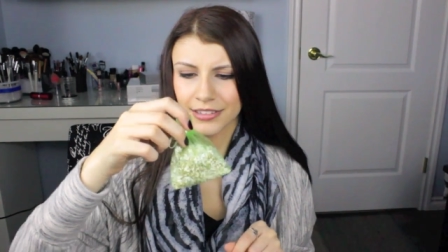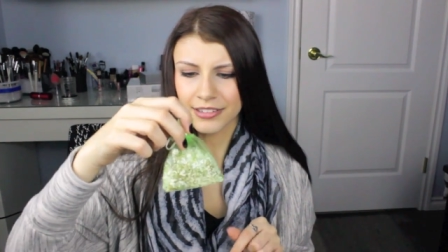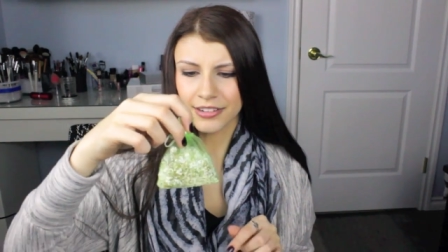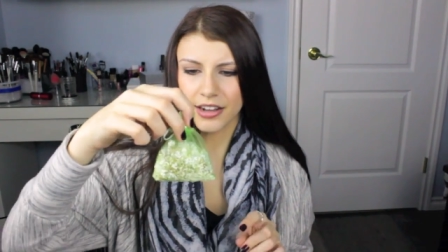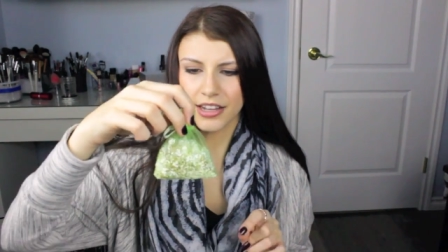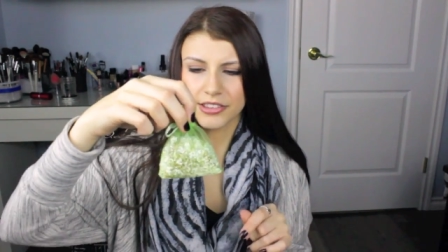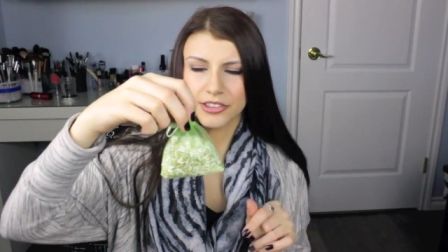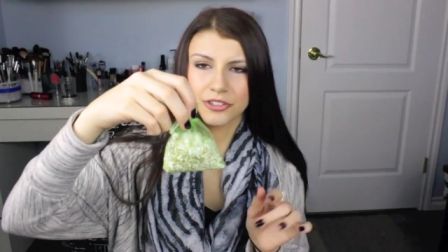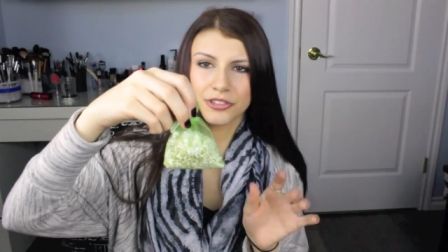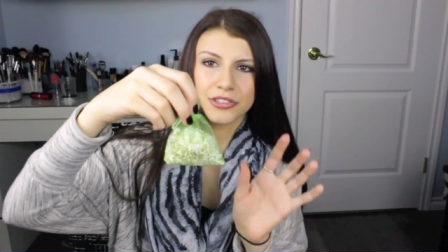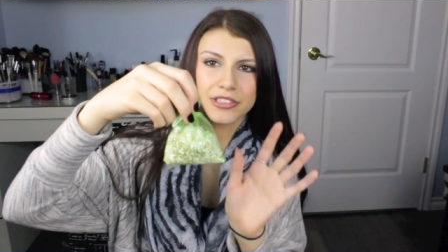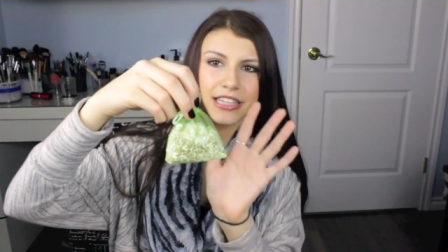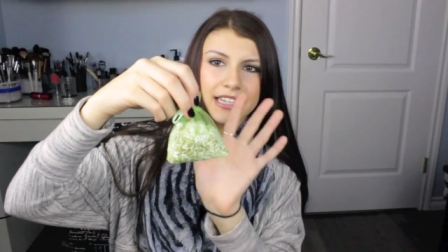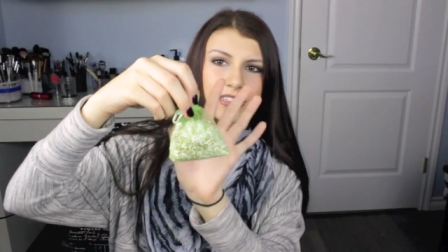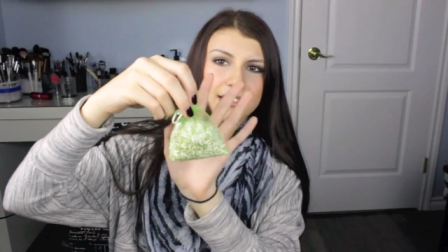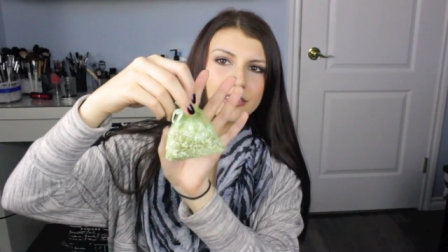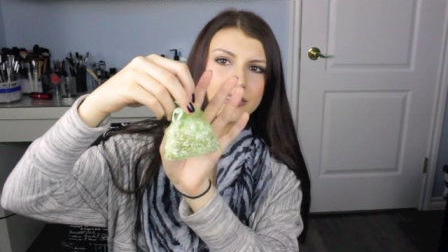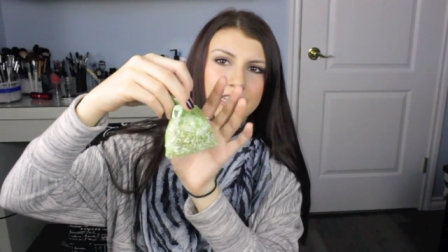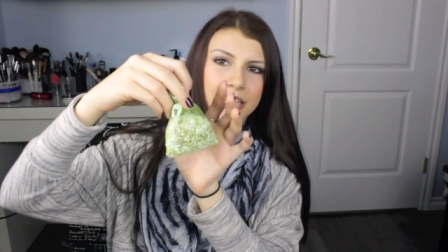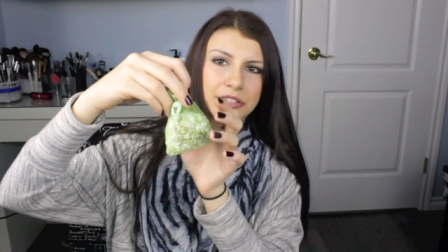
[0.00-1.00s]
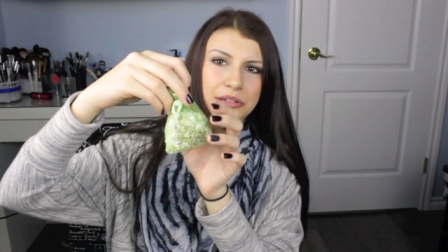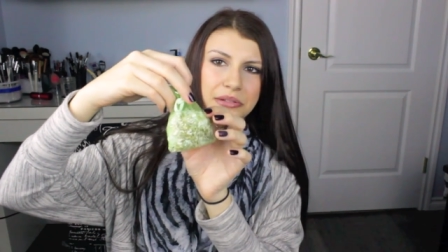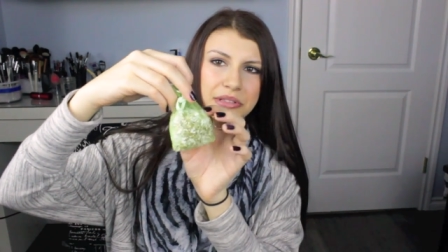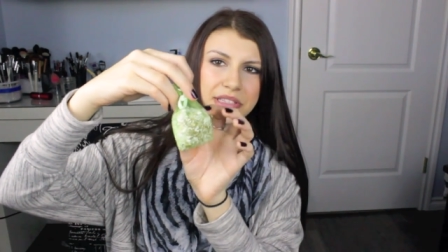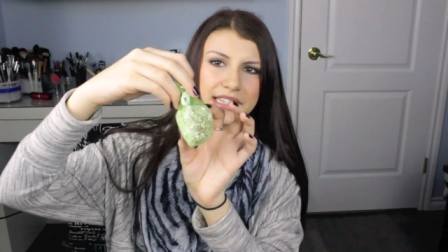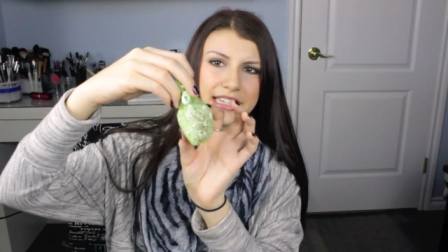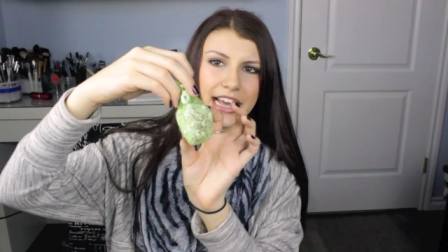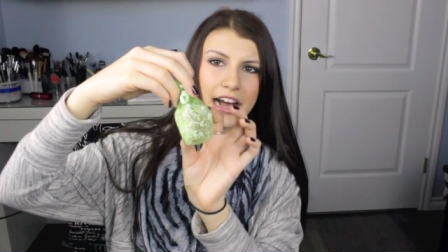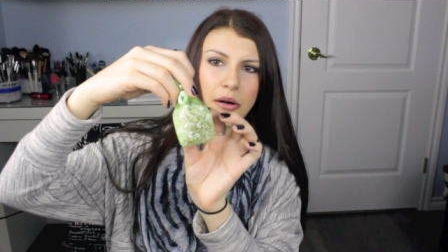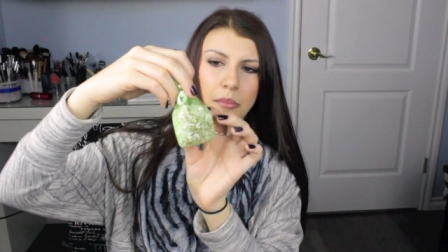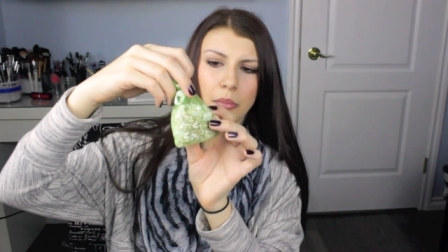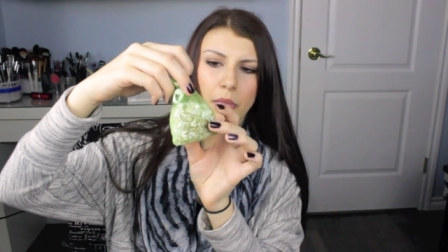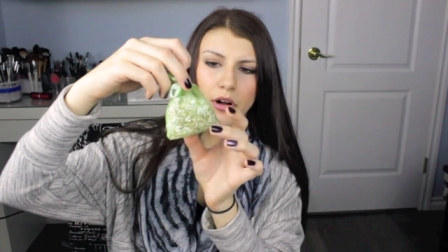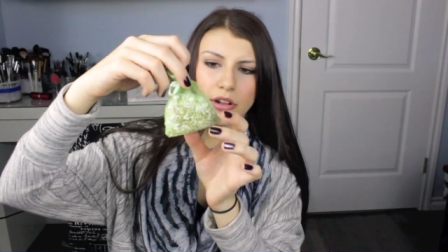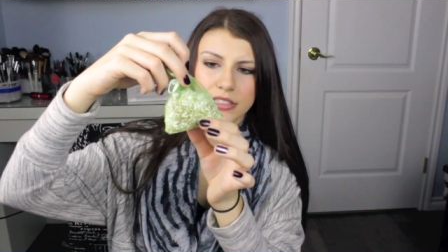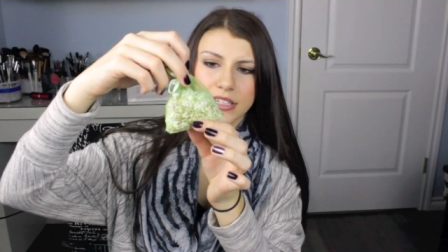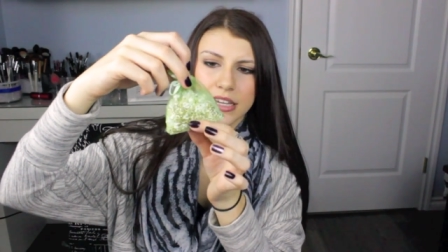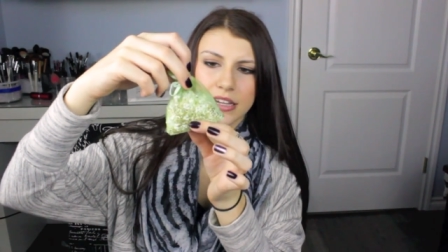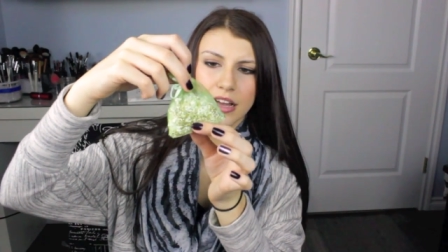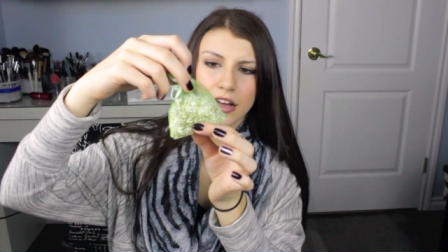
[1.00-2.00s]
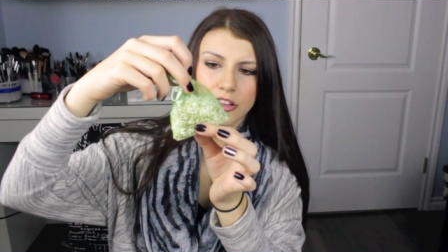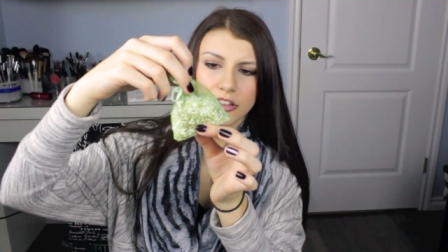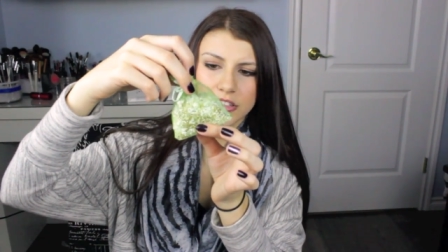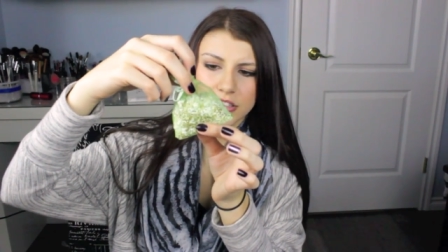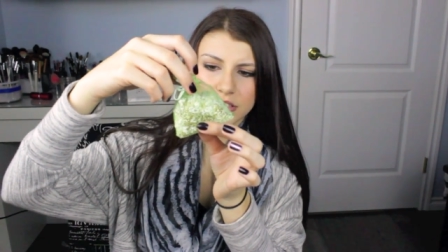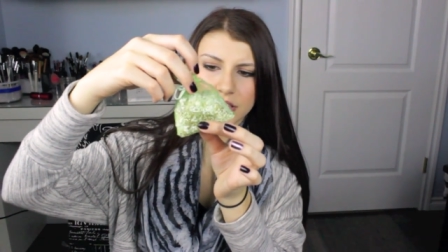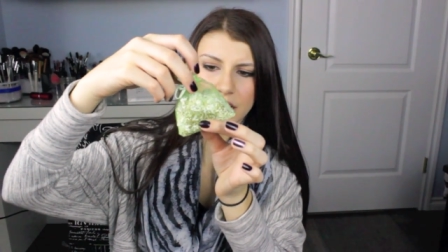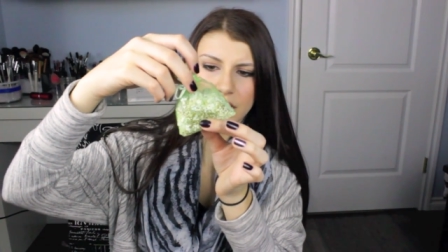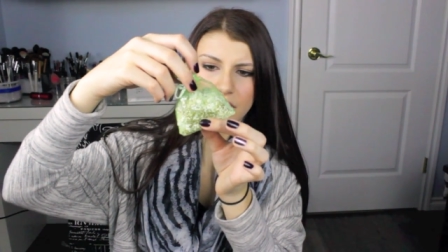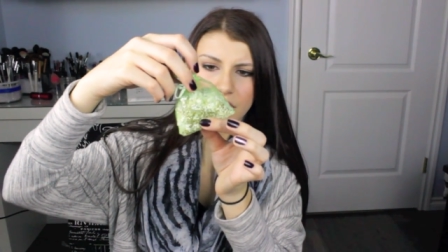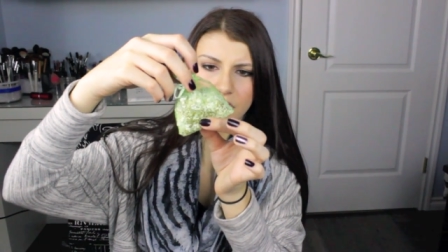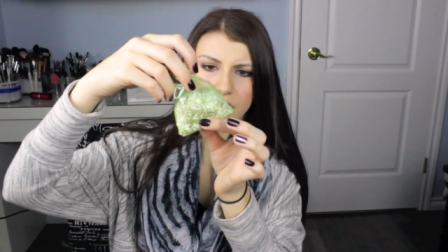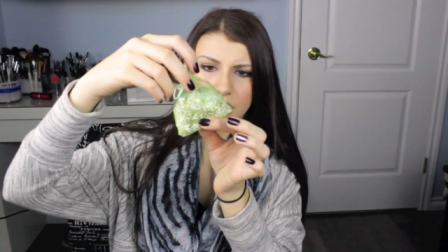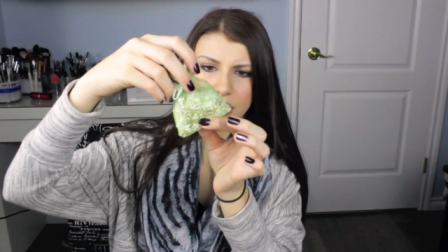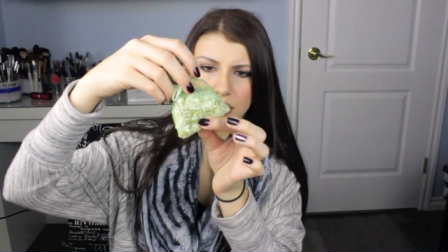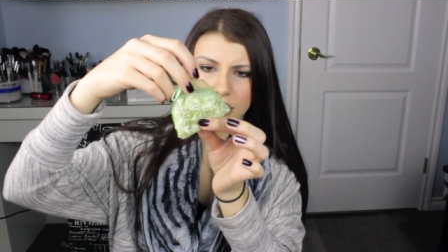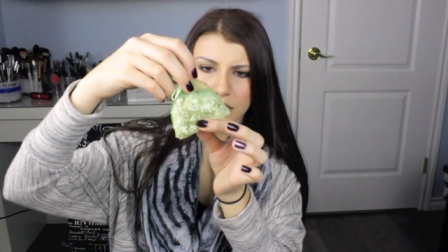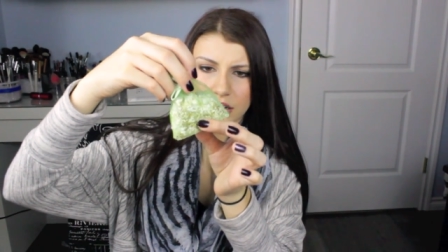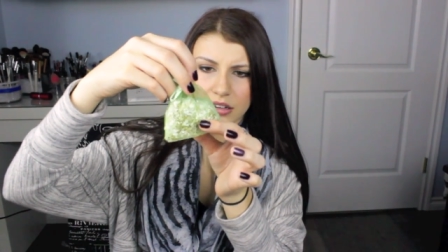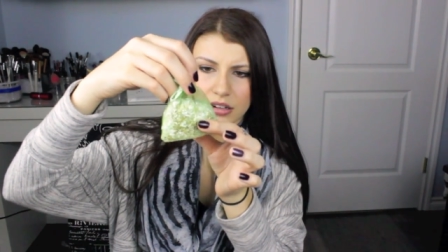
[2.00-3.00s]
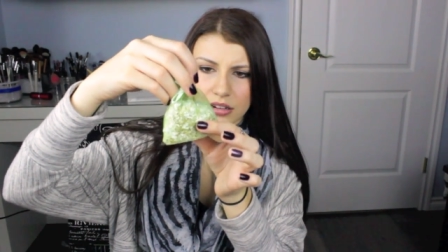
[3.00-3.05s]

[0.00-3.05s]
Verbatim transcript: God, they're like, can you see how multicolored they are?